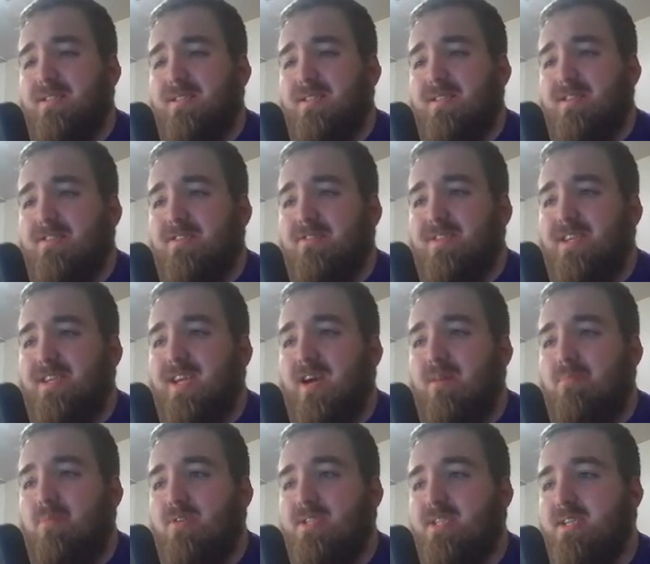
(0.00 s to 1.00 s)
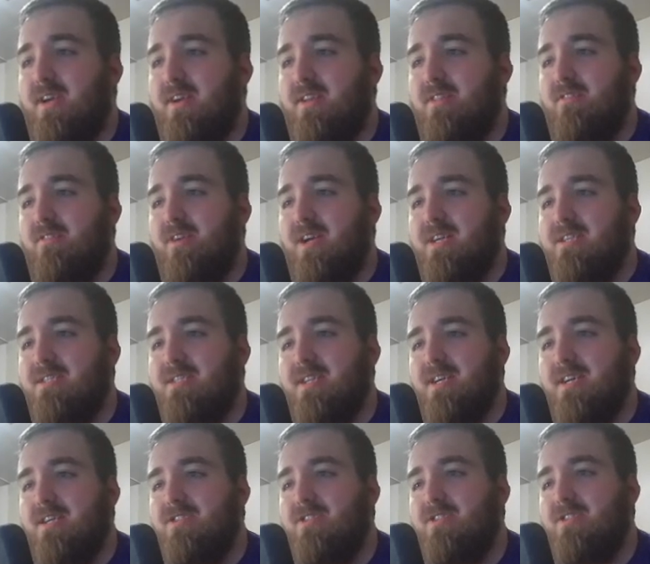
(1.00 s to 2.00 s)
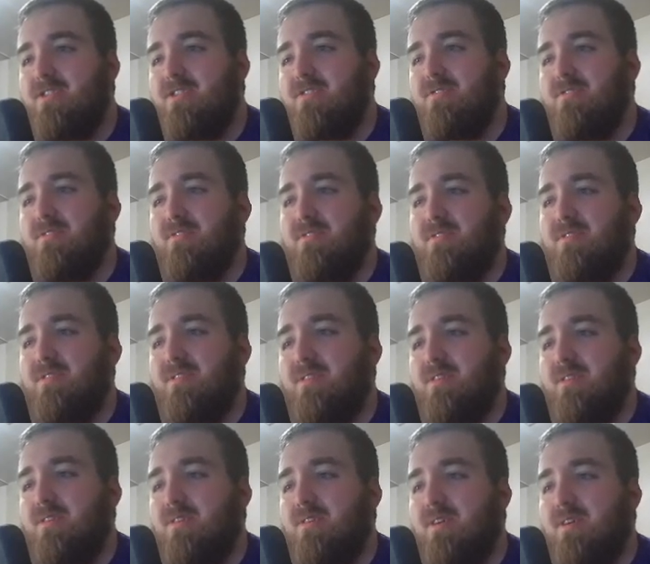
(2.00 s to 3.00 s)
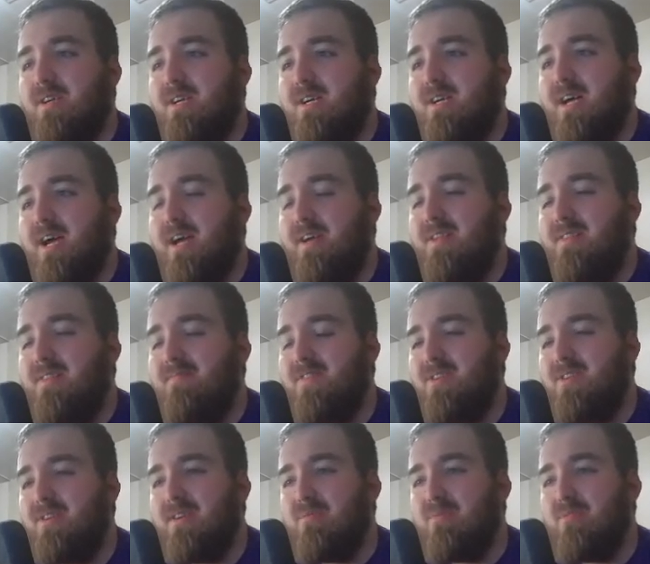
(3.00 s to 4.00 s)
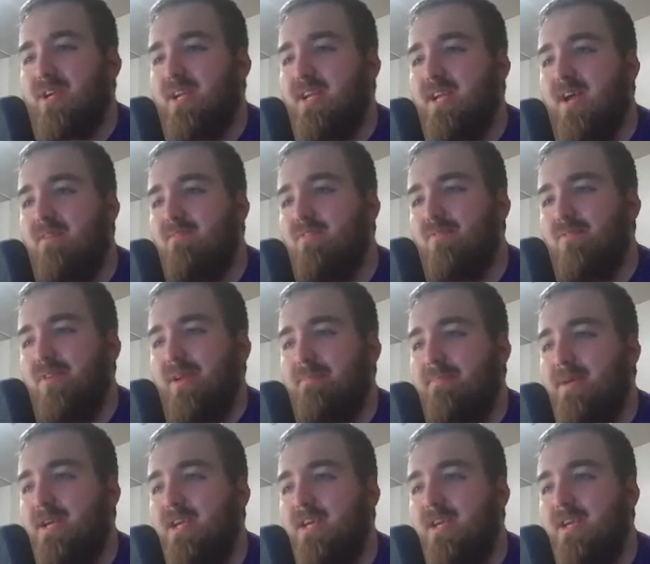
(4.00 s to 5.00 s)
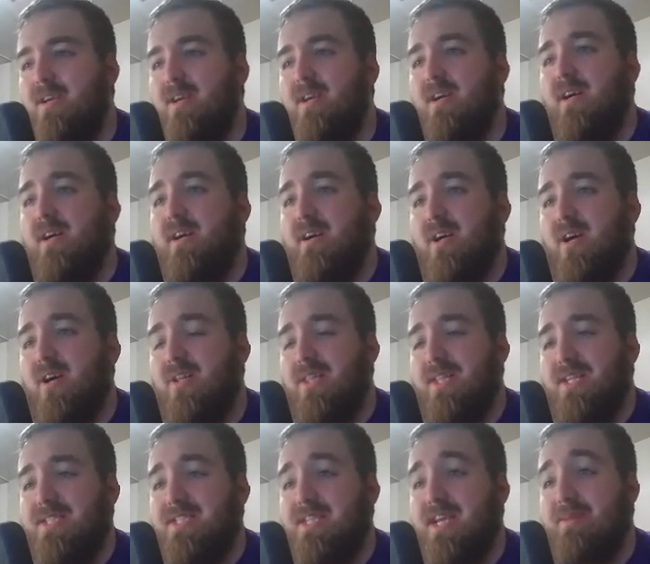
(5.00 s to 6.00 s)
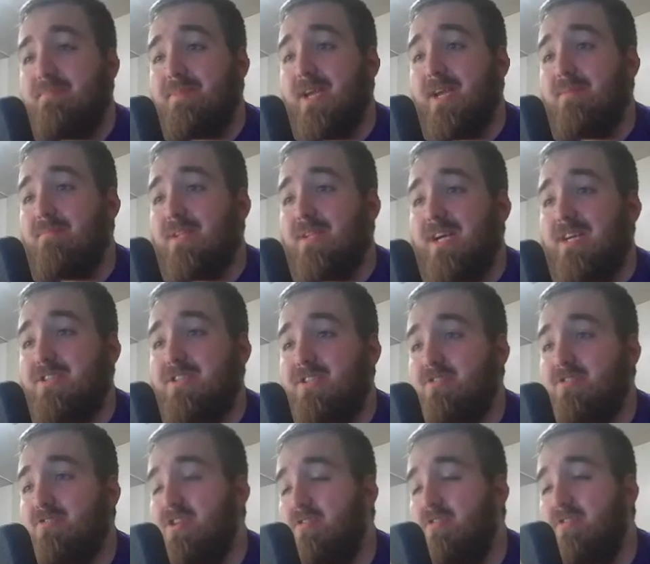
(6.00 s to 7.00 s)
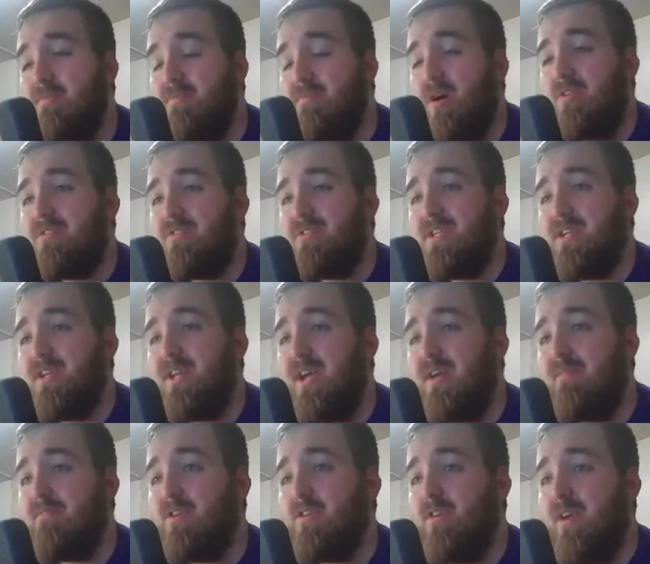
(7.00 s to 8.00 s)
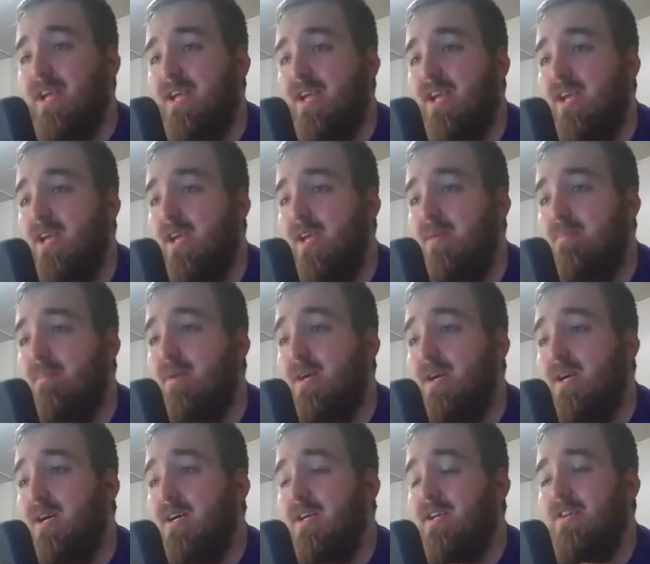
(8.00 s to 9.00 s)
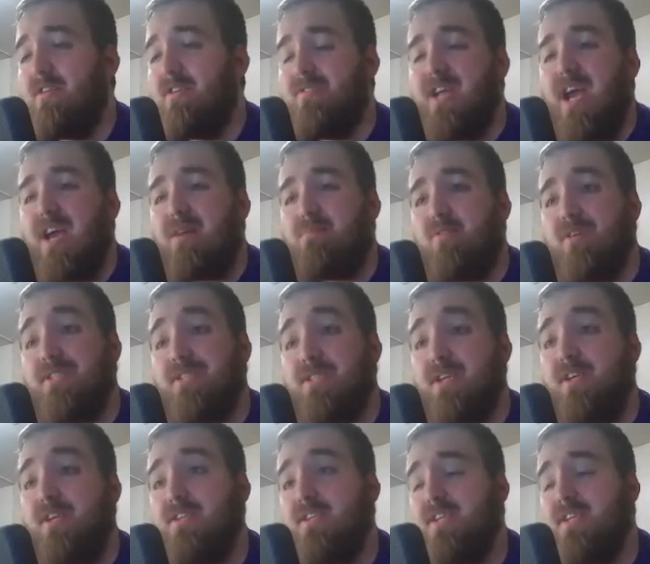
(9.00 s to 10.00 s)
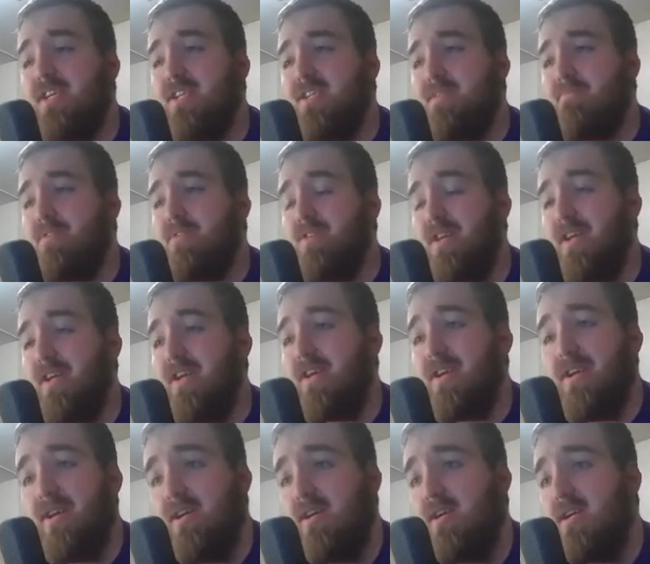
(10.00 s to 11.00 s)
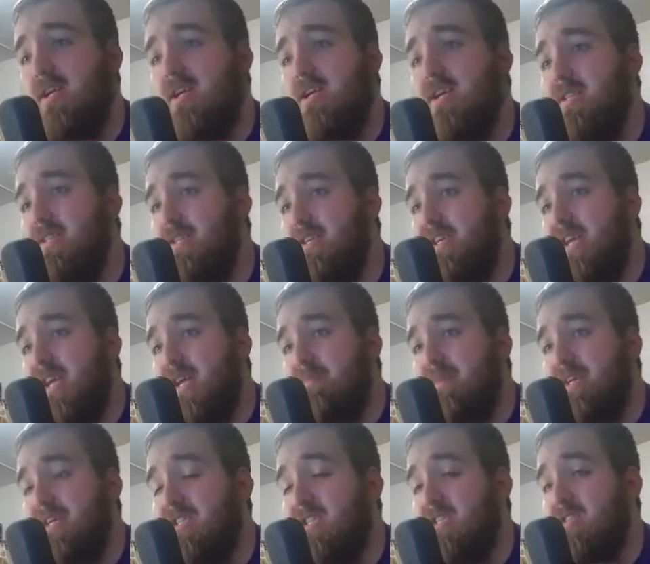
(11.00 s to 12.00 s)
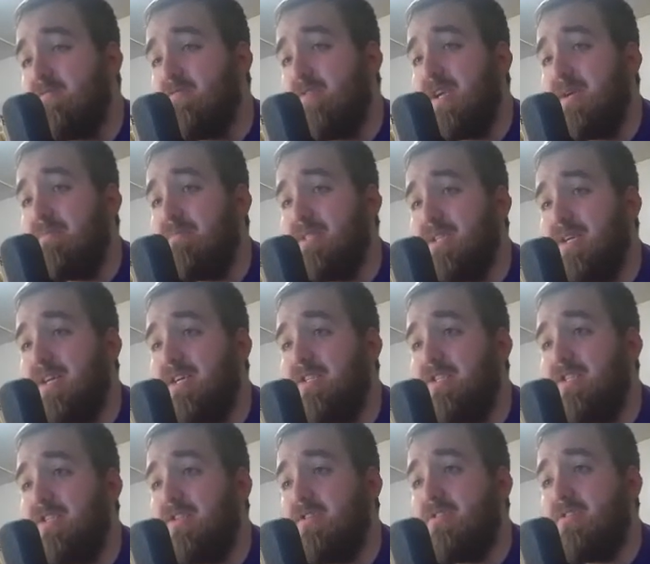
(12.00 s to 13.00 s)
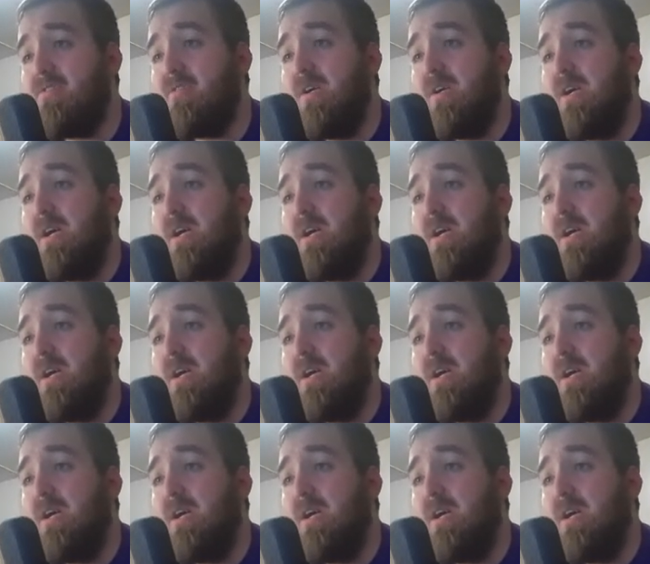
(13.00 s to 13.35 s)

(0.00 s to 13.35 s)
The Cowboys kicked their ass last year. I feel like we're going to have a repeat of the same game last year. Tony Pollard's going to have a great game. Dak Prescott didn't get to play in the game against the Rams last year.